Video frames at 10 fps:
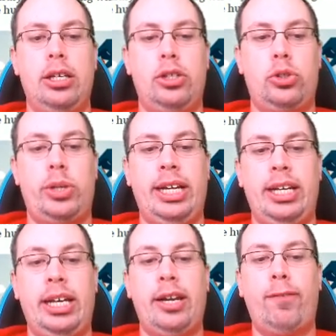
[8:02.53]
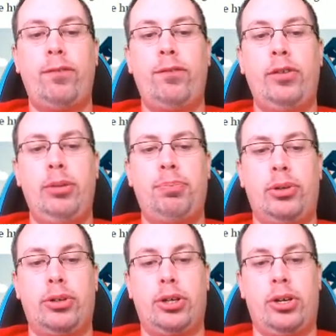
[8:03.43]
Trade in
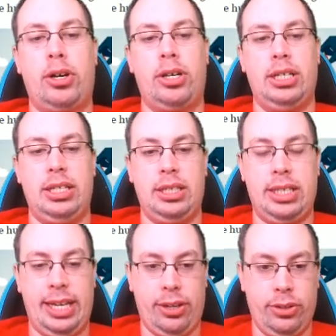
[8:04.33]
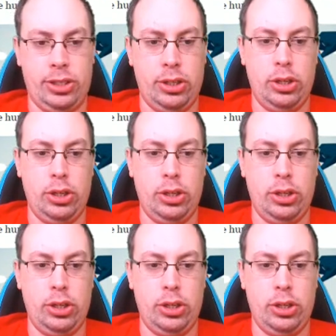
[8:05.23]
football card sales